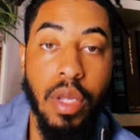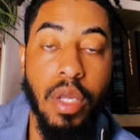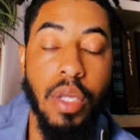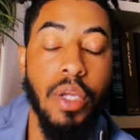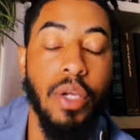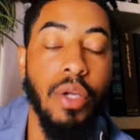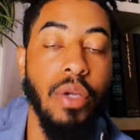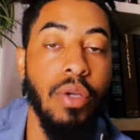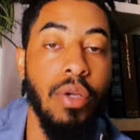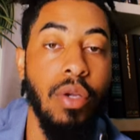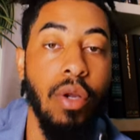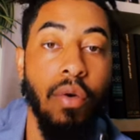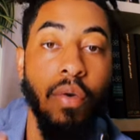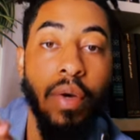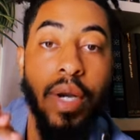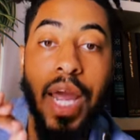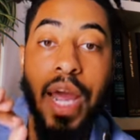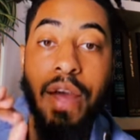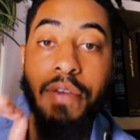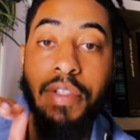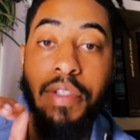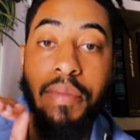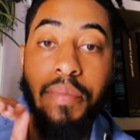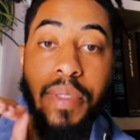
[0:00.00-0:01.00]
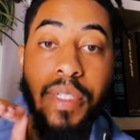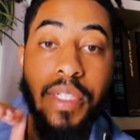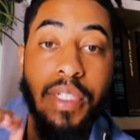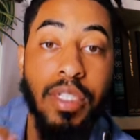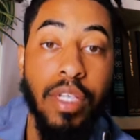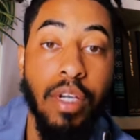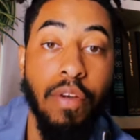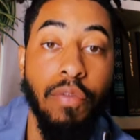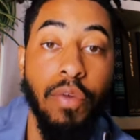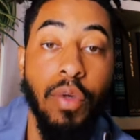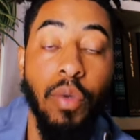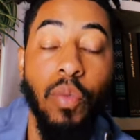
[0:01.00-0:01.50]
You don't have to be
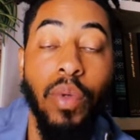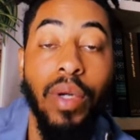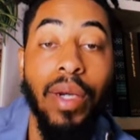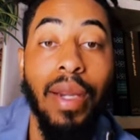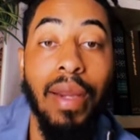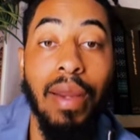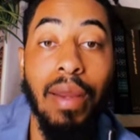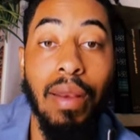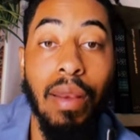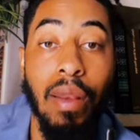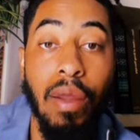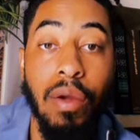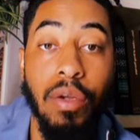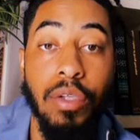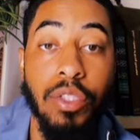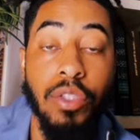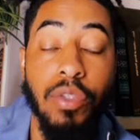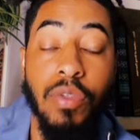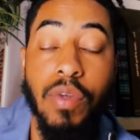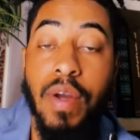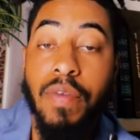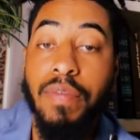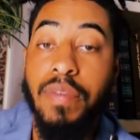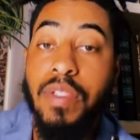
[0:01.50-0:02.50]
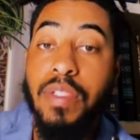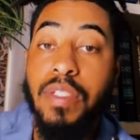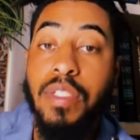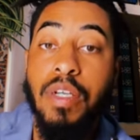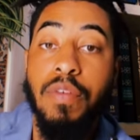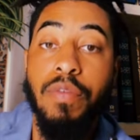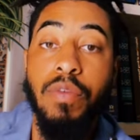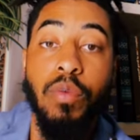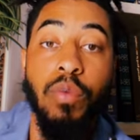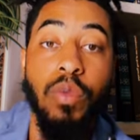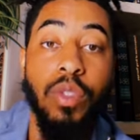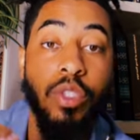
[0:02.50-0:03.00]
suffering with hair loss. You don't have to
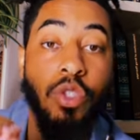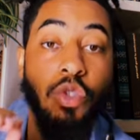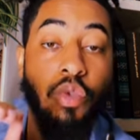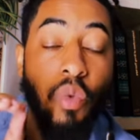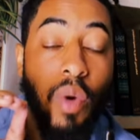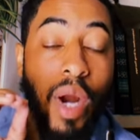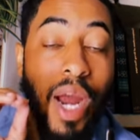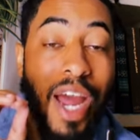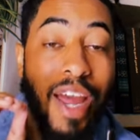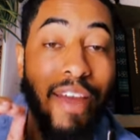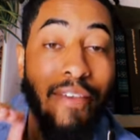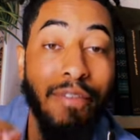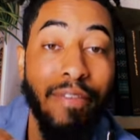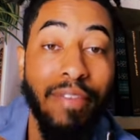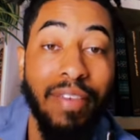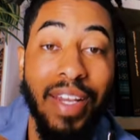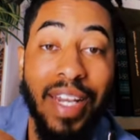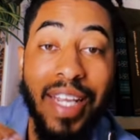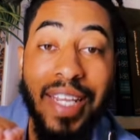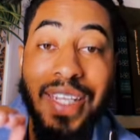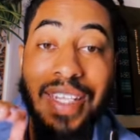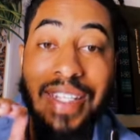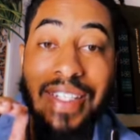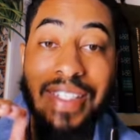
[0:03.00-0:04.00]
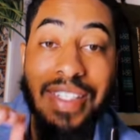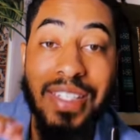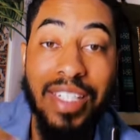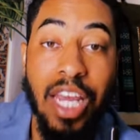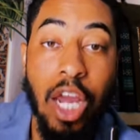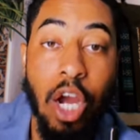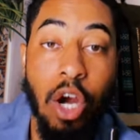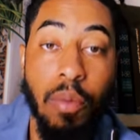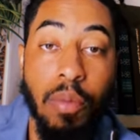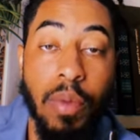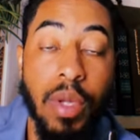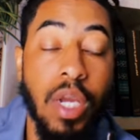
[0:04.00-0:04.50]
suffer with dry, flaky
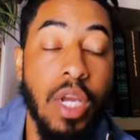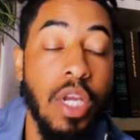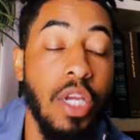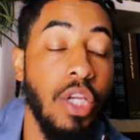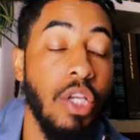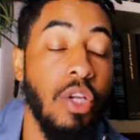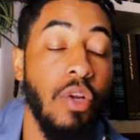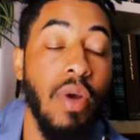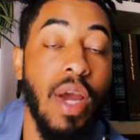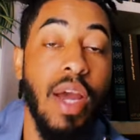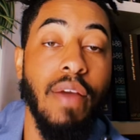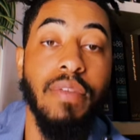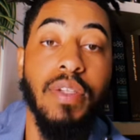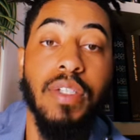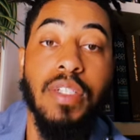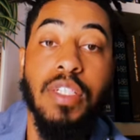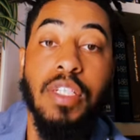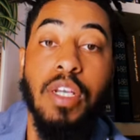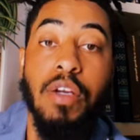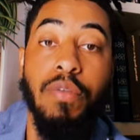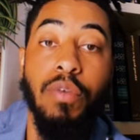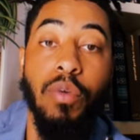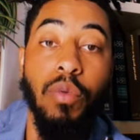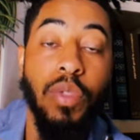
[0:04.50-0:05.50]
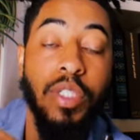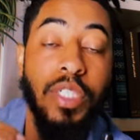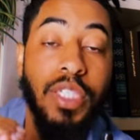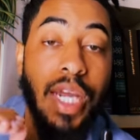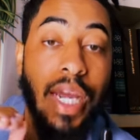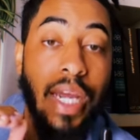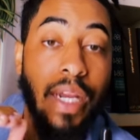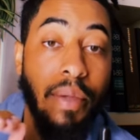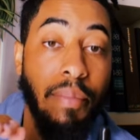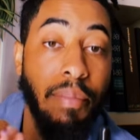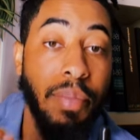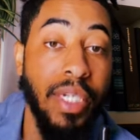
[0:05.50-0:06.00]
scalp. You don't have to suffer with your
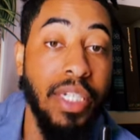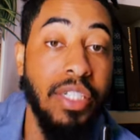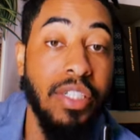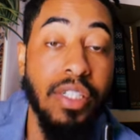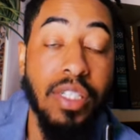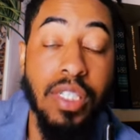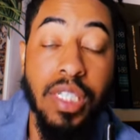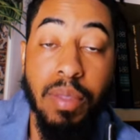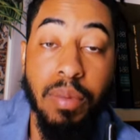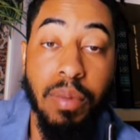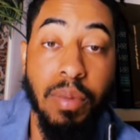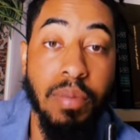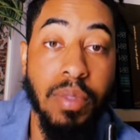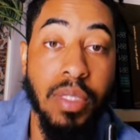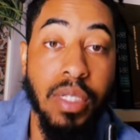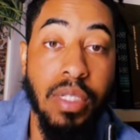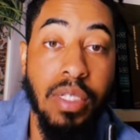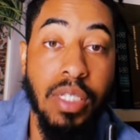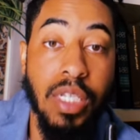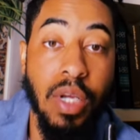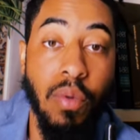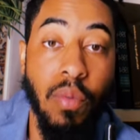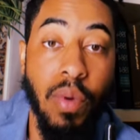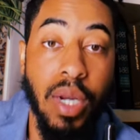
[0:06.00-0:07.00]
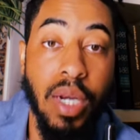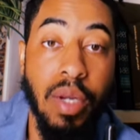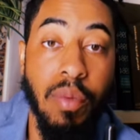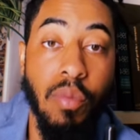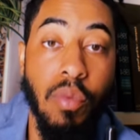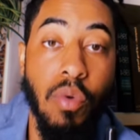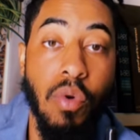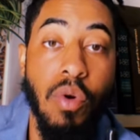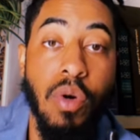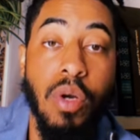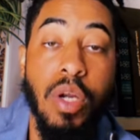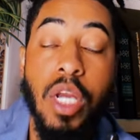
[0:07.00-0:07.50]
alopecia symptoms the same way
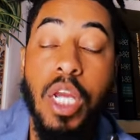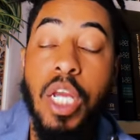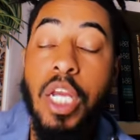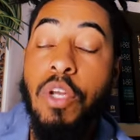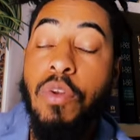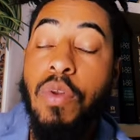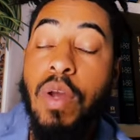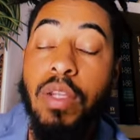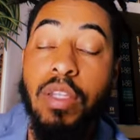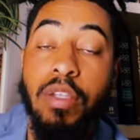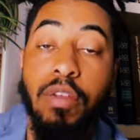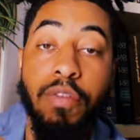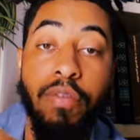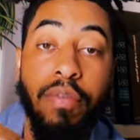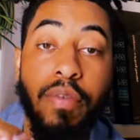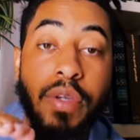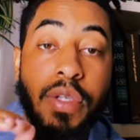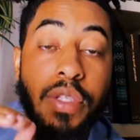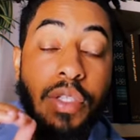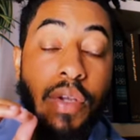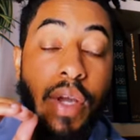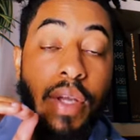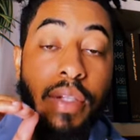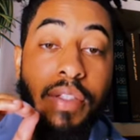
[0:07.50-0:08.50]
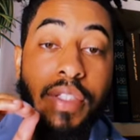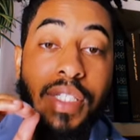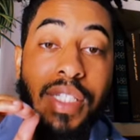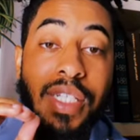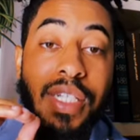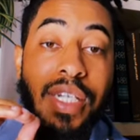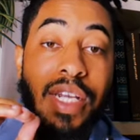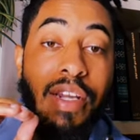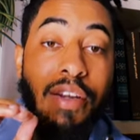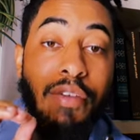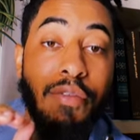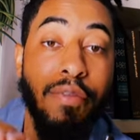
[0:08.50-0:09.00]
anymore. You have to you have to sit
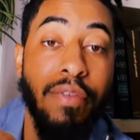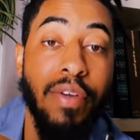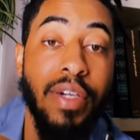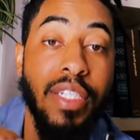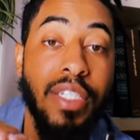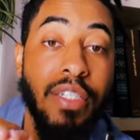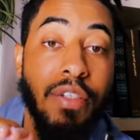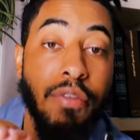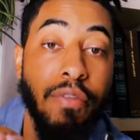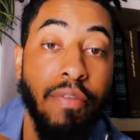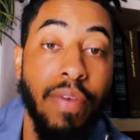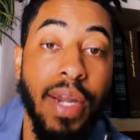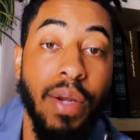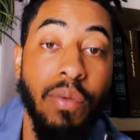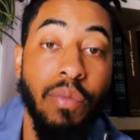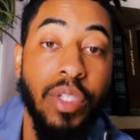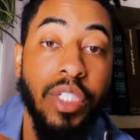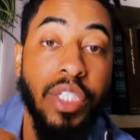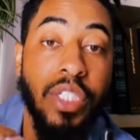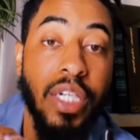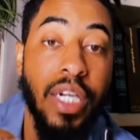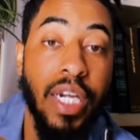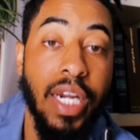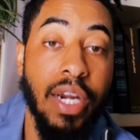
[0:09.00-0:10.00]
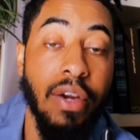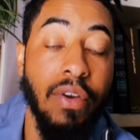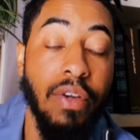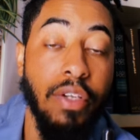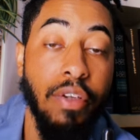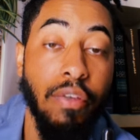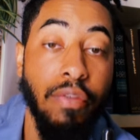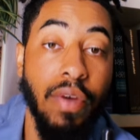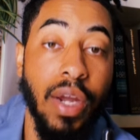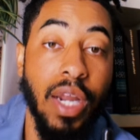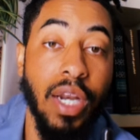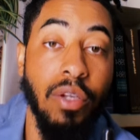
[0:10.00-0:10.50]
there and fuss and fight with your hair and
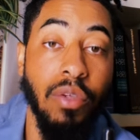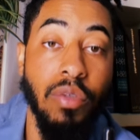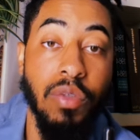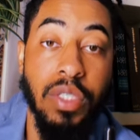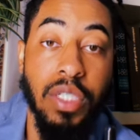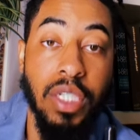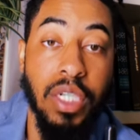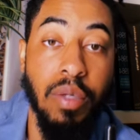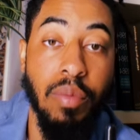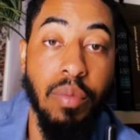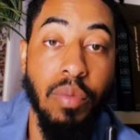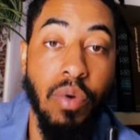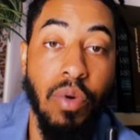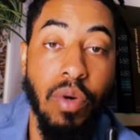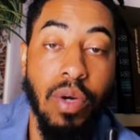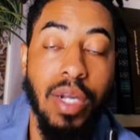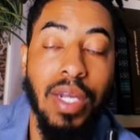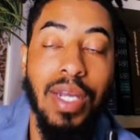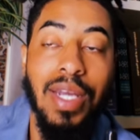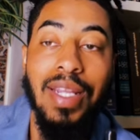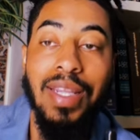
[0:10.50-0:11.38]
your follicles anymore.